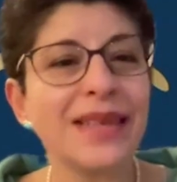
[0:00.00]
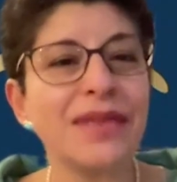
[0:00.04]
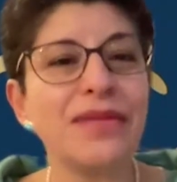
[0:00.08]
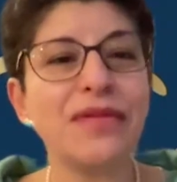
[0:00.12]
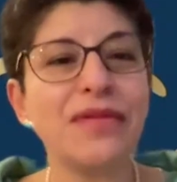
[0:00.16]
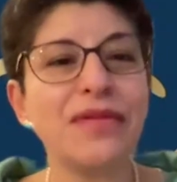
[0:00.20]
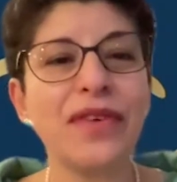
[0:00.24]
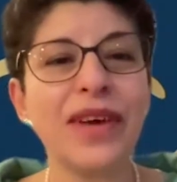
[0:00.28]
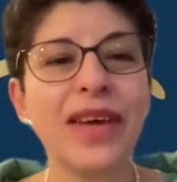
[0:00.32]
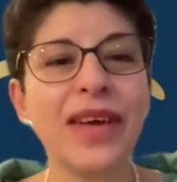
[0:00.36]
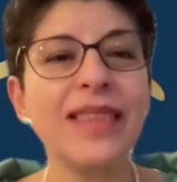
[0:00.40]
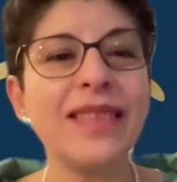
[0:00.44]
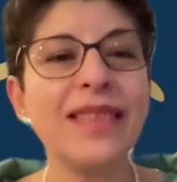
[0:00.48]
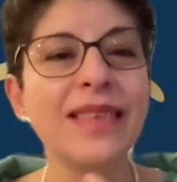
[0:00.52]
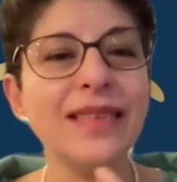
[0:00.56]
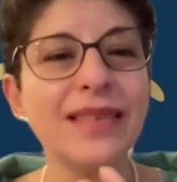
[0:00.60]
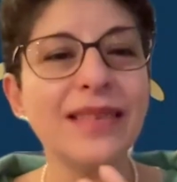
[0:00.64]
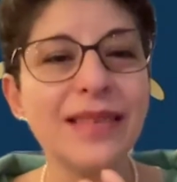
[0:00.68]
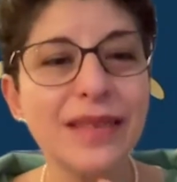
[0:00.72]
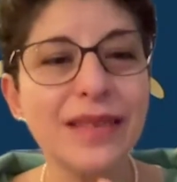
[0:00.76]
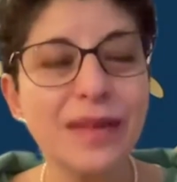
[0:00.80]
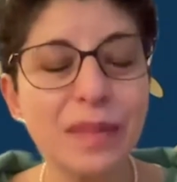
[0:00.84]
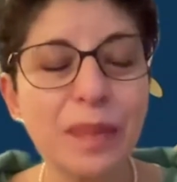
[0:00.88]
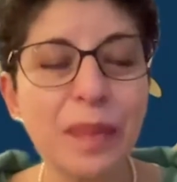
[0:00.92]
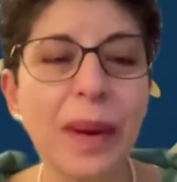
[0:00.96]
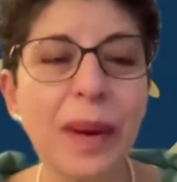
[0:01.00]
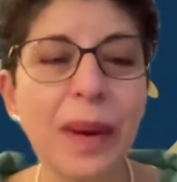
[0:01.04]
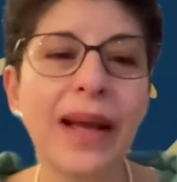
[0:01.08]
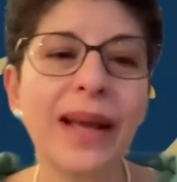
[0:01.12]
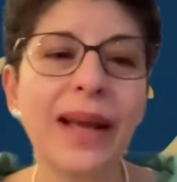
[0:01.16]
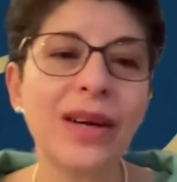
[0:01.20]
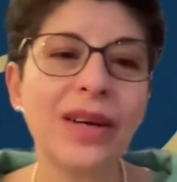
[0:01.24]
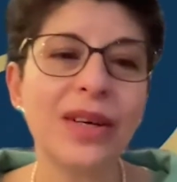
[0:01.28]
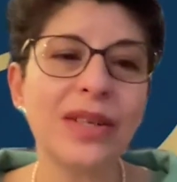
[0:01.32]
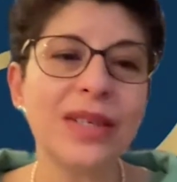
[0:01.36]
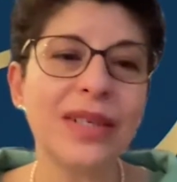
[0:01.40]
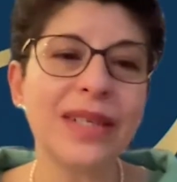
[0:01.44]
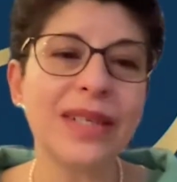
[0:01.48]
and
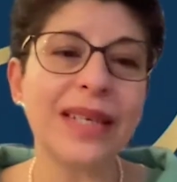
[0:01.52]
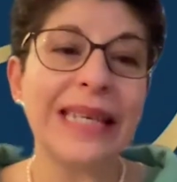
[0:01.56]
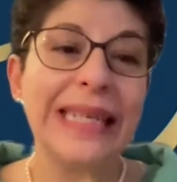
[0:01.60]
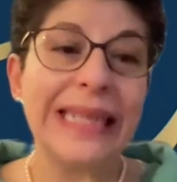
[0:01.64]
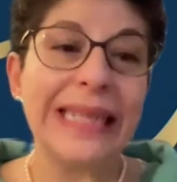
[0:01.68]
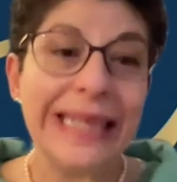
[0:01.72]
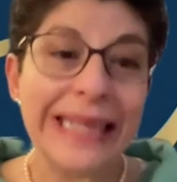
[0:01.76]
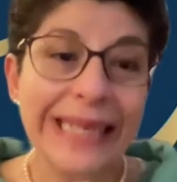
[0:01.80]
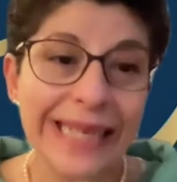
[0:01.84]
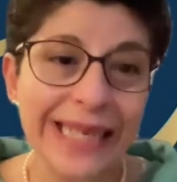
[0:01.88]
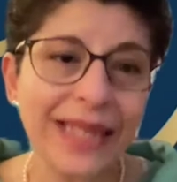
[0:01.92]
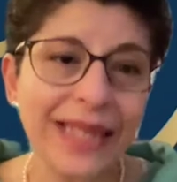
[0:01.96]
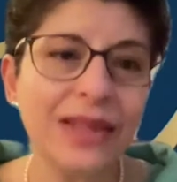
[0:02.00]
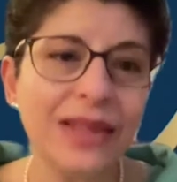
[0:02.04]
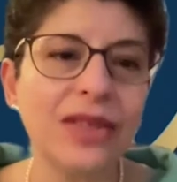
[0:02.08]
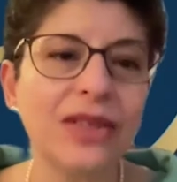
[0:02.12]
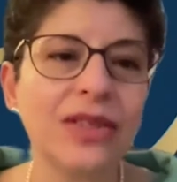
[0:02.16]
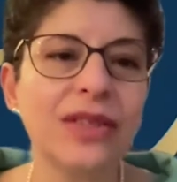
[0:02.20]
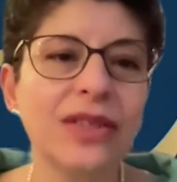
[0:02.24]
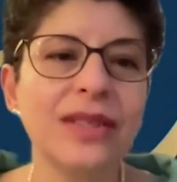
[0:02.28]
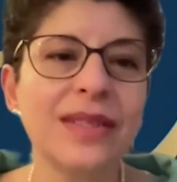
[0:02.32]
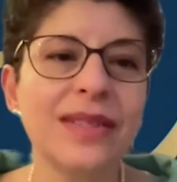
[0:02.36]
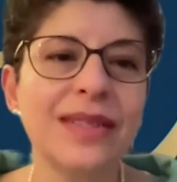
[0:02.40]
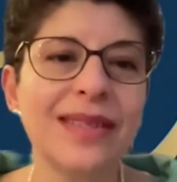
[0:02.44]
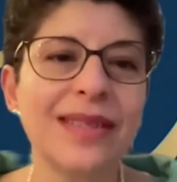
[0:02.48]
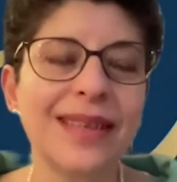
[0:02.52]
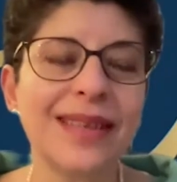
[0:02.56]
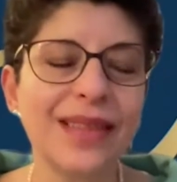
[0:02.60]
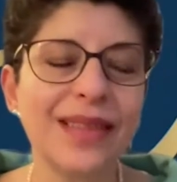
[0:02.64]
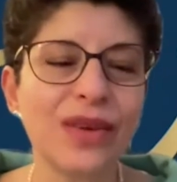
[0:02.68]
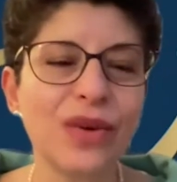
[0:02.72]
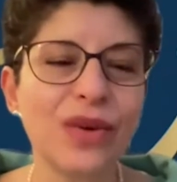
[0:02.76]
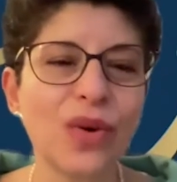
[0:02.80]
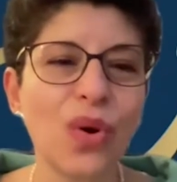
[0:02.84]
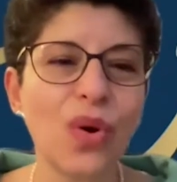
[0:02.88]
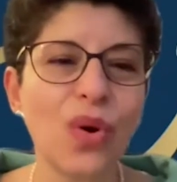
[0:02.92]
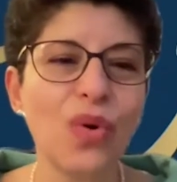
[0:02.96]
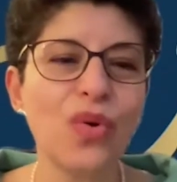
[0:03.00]
faith-inspired leaders in
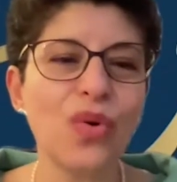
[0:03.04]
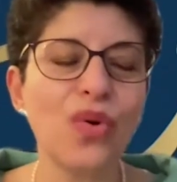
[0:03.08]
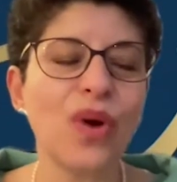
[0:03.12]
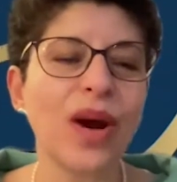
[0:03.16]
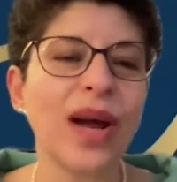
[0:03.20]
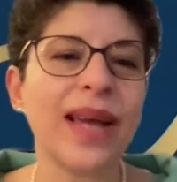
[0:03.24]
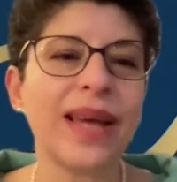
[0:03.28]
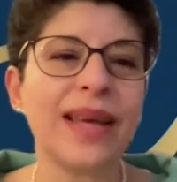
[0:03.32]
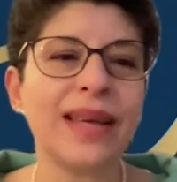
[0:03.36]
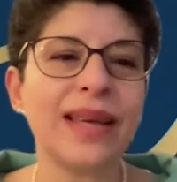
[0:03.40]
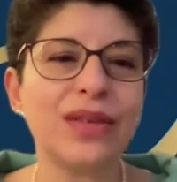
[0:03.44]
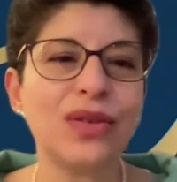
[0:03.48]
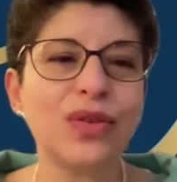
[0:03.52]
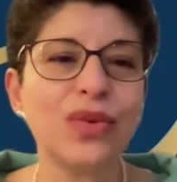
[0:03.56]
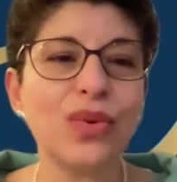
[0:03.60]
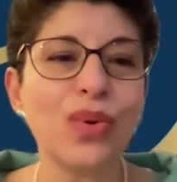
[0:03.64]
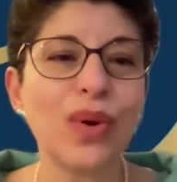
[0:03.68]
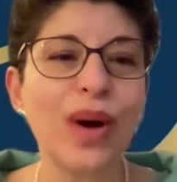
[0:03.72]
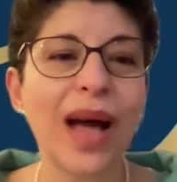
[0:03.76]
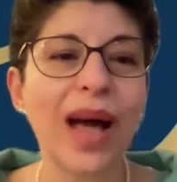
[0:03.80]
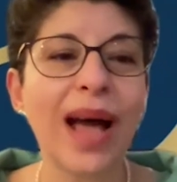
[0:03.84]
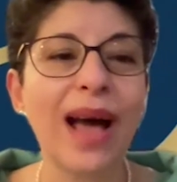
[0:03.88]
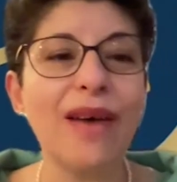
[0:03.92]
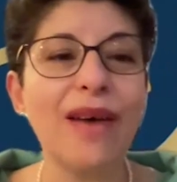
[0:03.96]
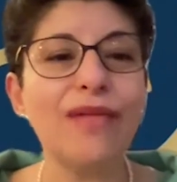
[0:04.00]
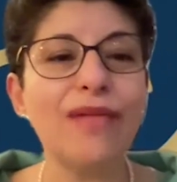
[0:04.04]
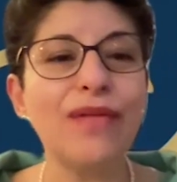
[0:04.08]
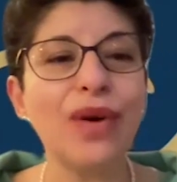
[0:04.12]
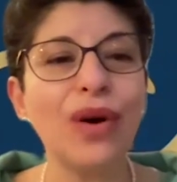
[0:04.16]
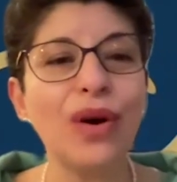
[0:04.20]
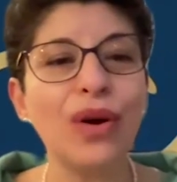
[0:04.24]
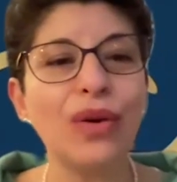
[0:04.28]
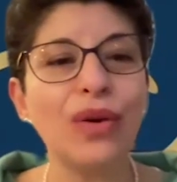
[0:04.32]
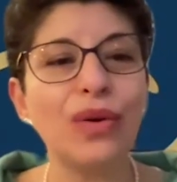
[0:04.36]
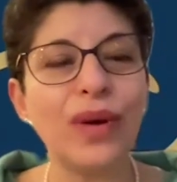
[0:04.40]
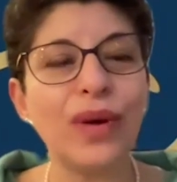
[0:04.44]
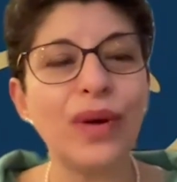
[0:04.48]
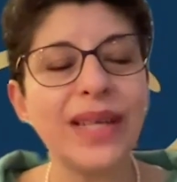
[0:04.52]
their own right who have
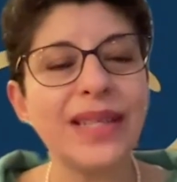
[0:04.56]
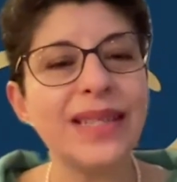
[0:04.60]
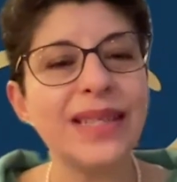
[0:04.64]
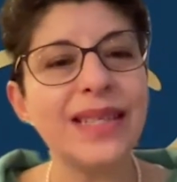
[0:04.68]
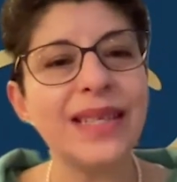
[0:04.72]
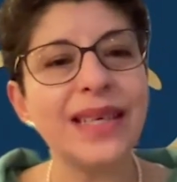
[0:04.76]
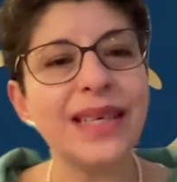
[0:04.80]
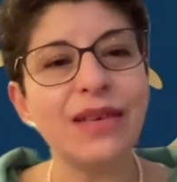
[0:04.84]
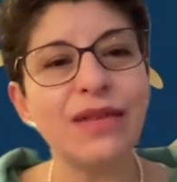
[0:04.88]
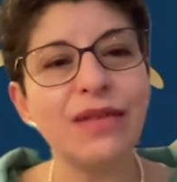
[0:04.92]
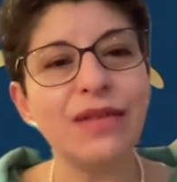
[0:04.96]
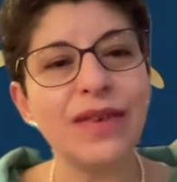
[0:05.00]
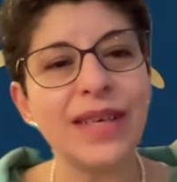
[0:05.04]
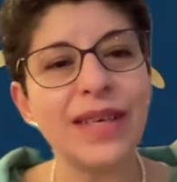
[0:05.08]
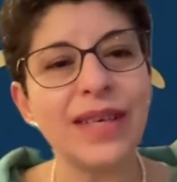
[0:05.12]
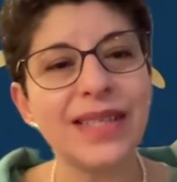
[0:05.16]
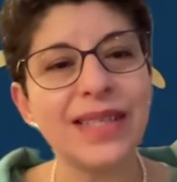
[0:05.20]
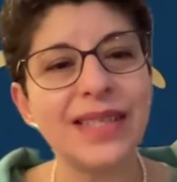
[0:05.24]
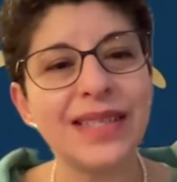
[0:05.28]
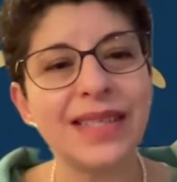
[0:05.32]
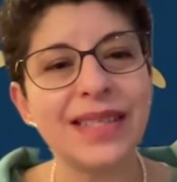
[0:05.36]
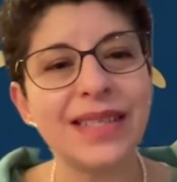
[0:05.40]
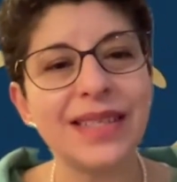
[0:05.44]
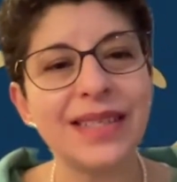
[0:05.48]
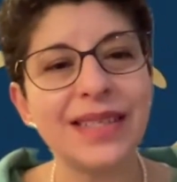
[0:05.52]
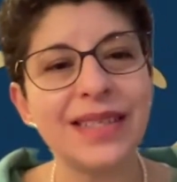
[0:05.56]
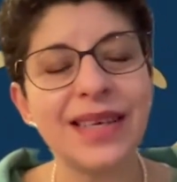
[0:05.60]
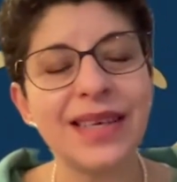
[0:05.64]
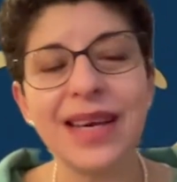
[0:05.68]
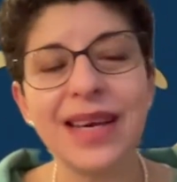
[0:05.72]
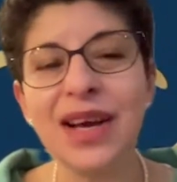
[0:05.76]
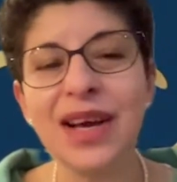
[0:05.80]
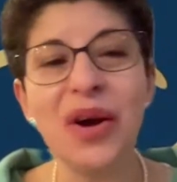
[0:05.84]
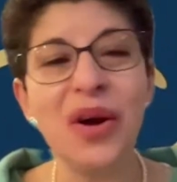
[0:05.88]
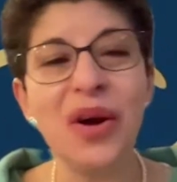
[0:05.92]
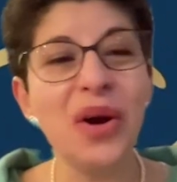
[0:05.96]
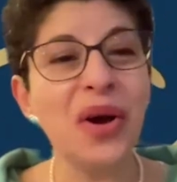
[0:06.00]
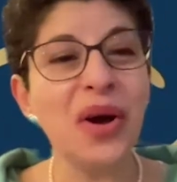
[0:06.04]
already invested
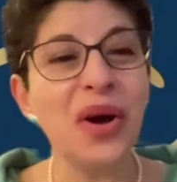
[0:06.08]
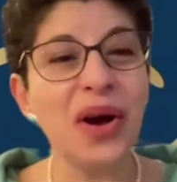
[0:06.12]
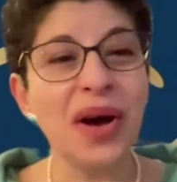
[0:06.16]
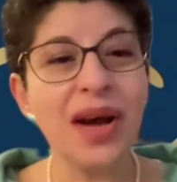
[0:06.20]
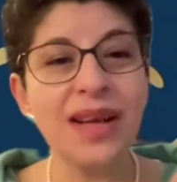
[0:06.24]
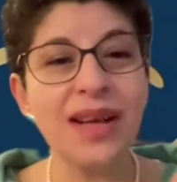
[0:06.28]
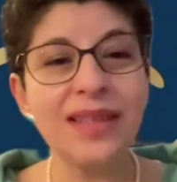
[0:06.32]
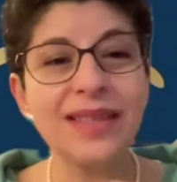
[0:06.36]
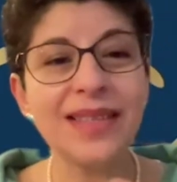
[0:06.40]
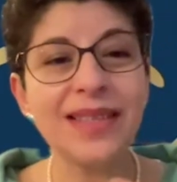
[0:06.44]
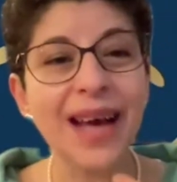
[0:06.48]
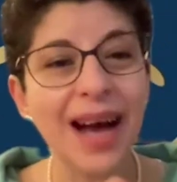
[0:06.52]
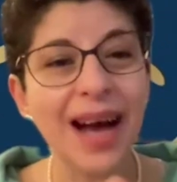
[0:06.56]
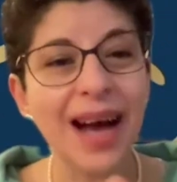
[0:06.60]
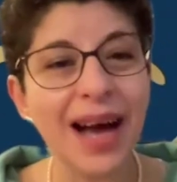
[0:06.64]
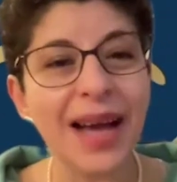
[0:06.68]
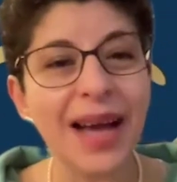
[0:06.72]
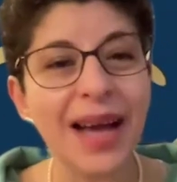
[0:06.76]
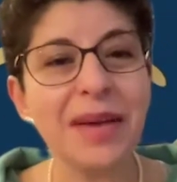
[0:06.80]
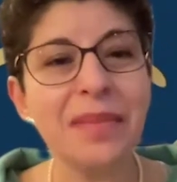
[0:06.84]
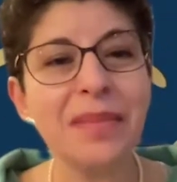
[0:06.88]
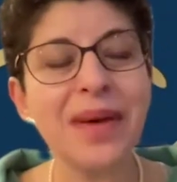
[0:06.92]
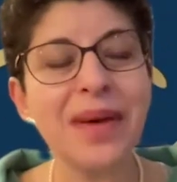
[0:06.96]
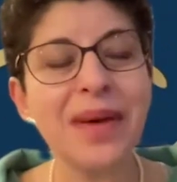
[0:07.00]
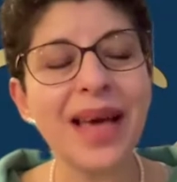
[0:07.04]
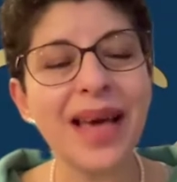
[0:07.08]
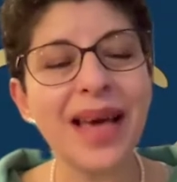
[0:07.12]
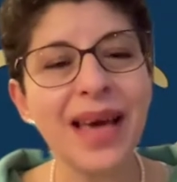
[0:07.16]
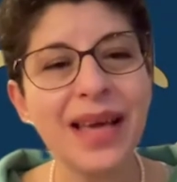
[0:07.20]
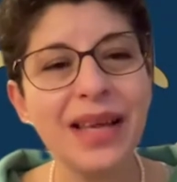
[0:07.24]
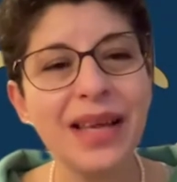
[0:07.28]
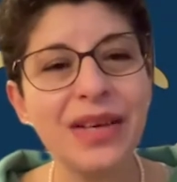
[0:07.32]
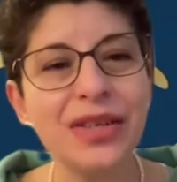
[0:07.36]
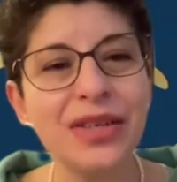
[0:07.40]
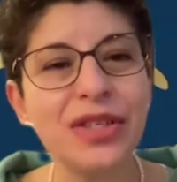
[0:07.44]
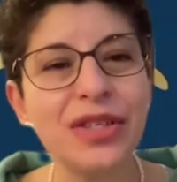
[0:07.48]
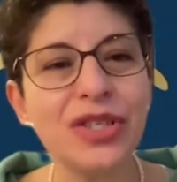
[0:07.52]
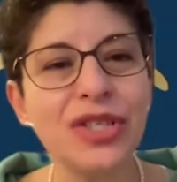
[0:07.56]
time,
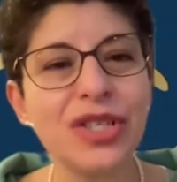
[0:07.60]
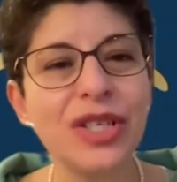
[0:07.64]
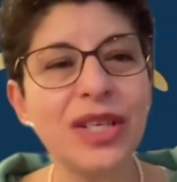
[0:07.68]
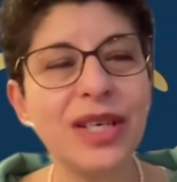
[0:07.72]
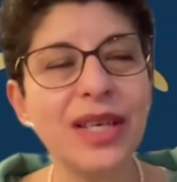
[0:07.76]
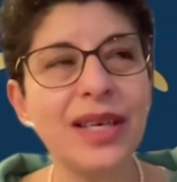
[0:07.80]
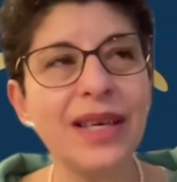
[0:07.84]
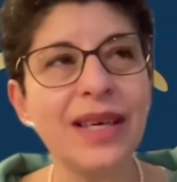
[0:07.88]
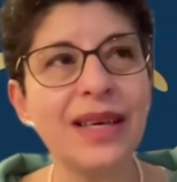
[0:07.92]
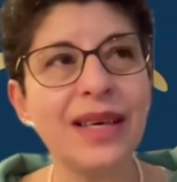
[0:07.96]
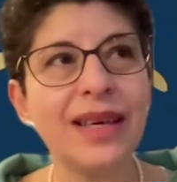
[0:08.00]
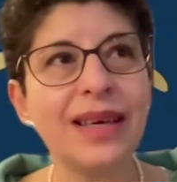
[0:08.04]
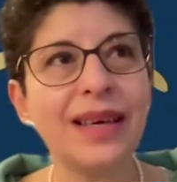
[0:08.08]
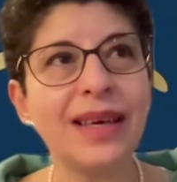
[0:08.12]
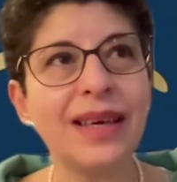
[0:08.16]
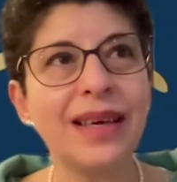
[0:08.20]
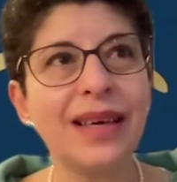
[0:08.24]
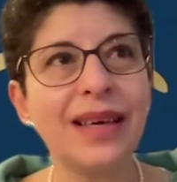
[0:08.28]
energy,